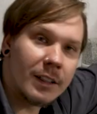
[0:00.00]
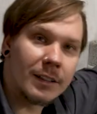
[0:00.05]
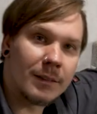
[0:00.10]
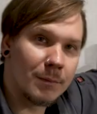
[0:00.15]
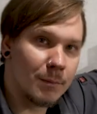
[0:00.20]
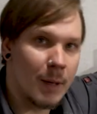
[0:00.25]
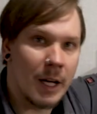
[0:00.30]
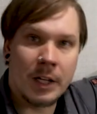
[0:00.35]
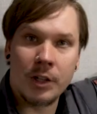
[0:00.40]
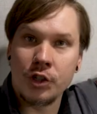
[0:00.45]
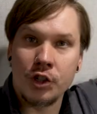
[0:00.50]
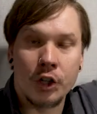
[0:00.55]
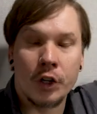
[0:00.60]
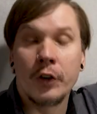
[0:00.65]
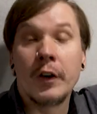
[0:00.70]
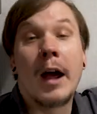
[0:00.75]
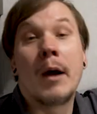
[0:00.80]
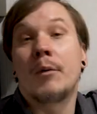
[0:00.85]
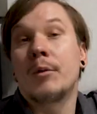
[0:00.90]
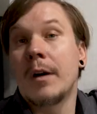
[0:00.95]
and making sure
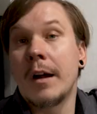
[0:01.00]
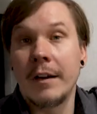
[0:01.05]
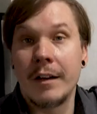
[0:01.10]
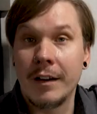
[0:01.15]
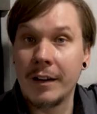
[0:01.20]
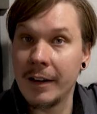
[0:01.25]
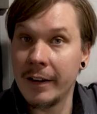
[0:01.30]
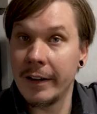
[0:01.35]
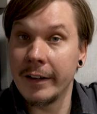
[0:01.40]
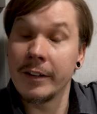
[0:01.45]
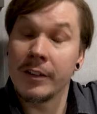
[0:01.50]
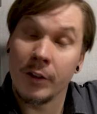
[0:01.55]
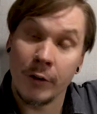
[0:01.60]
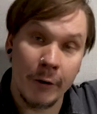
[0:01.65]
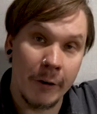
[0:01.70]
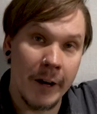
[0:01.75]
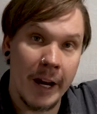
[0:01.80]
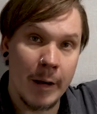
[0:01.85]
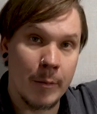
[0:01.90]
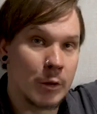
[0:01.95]
you're not running it into
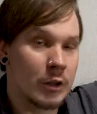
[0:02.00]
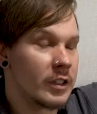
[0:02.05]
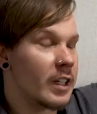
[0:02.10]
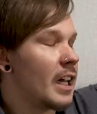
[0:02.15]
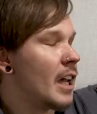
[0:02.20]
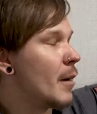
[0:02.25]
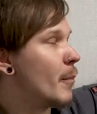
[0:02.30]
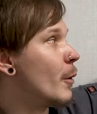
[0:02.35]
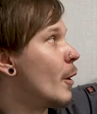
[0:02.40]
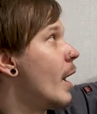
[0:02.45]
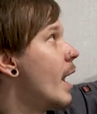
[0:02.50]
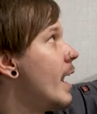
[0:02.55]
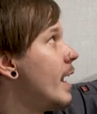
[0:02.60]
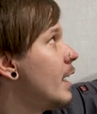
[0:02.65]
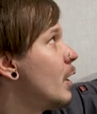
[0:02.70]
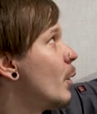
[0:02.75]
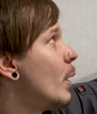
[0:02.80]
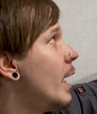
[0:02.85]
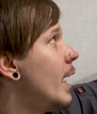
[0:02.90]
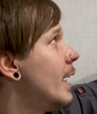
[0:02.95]
your neighbor's camper
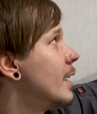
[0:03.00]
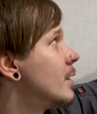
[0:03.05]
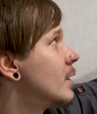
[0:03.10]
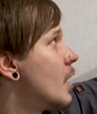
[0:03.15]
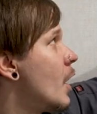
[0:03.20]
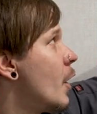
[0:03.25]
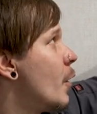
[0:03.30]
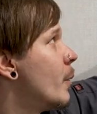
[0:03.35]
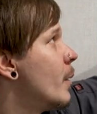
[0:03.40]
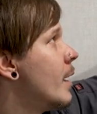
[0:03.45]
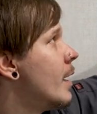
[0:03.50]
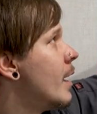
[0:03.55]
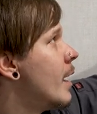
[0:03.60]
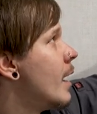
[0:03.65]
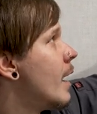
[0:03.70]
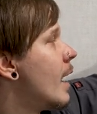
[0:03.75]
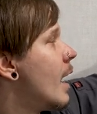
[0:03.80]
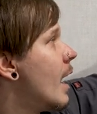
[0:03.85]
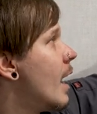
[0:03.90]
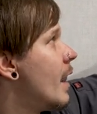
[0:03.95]
anyway. So
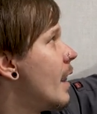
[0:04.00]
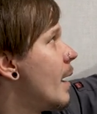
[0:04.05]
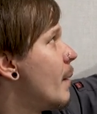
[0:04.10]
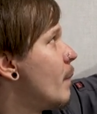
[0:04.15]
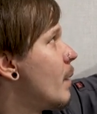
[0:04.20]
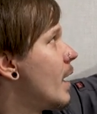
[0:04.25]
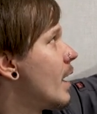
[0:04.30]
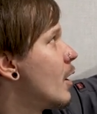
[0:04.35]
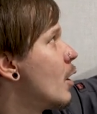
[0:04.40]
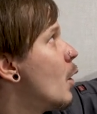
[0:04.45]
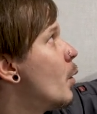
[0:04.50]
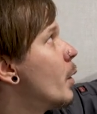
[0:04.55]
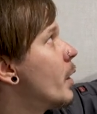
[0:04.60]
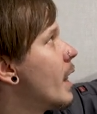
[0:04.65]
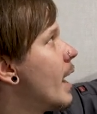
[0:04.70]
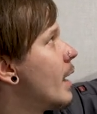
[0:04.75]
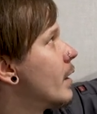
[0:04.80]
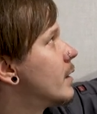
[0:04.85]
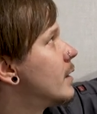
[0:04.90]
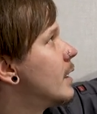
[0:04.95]
that may go
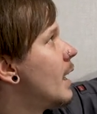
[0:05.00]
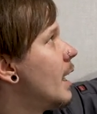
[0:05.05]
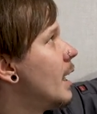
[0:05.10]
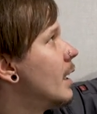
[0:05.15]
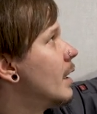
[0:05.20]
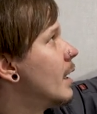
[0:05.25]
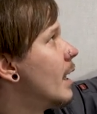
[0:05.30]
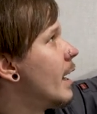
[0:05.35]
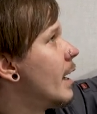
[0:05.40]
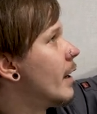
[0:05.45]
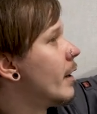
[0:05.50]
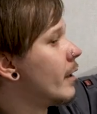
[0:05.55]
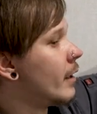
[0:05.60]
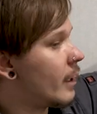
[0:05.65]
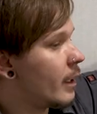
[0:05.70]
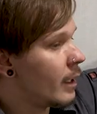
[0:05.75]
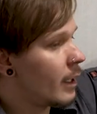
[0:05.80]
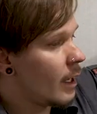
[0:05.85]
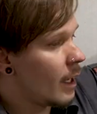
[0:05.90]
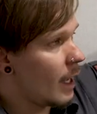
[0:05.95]
without saying there.
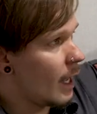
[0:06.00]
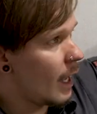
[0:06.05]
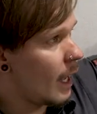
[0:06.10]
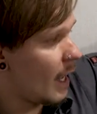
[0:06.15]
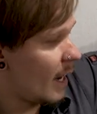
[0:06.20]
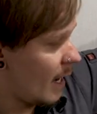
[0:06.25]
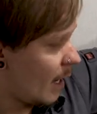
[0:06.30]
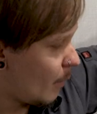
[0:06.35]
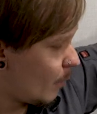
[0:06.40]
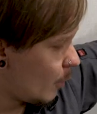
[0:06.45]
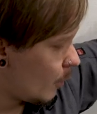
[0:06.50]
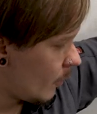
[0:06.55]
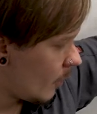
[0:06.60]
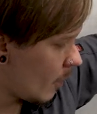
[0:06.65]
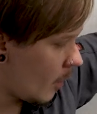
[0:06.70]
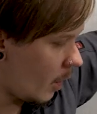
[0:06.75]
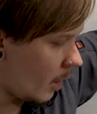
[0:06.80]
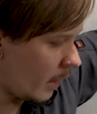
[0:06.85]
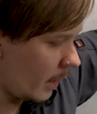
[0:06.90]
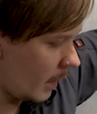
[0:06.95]
Now
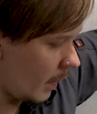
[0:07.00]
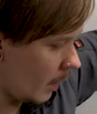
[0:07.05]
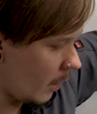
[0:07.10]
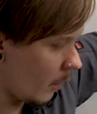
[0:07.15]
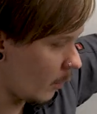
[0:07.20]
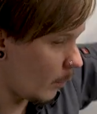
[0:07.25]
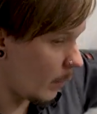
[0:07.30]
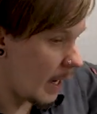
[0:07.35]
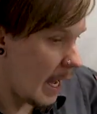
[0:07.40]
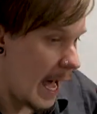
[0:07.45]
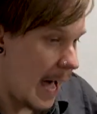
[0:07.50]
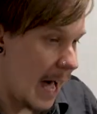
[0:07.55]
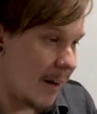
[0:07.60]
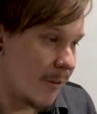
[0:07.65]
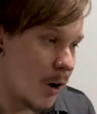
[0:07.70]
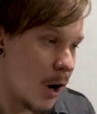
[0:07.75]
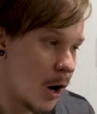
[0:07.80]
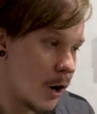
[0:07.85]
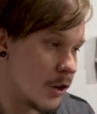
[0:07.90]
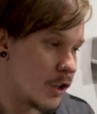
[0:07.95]
moving on here, we
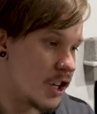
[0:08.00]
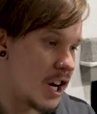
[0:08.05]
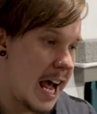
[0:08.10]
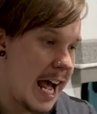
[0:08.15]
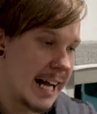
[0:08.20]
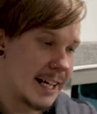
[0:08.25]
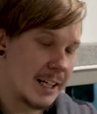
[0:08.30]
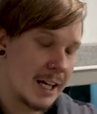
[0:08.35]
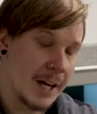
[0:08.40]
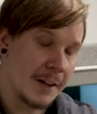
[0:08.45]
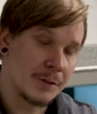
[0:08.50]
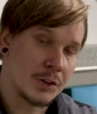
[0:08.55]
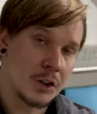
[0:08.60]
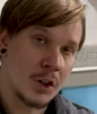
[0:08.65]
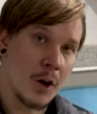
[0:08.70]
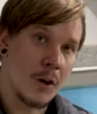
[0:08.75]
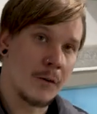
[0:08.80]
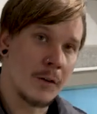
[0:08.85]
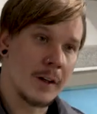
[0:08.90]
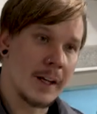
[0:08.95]
have our jackknife
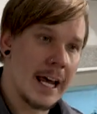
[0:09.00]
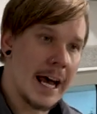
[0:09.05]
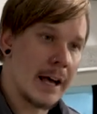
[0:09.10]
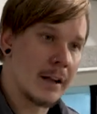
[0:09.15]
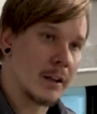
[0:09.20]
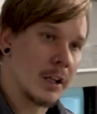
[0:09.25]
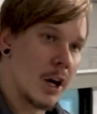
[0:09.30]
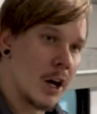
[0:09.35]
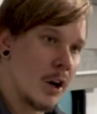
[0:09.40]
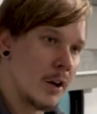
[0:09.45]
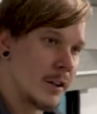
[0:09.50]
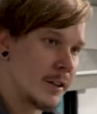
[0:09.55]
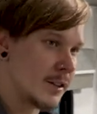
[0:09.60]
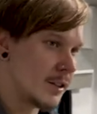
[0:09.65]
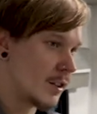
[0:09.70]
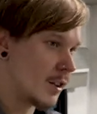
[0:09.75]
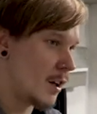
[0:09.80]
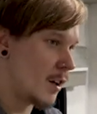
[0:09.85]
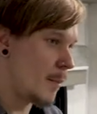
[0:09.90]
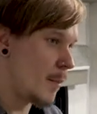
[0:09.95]
sofa down low. This
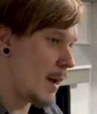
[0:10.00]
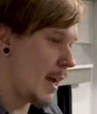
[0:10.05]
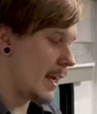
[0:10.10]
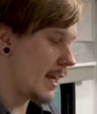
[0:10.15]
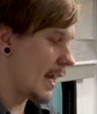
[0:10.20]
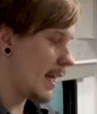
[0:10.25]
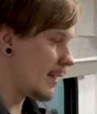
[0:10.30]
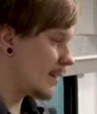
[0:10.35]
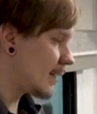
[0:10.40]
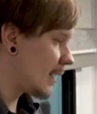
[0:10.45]
is going to make a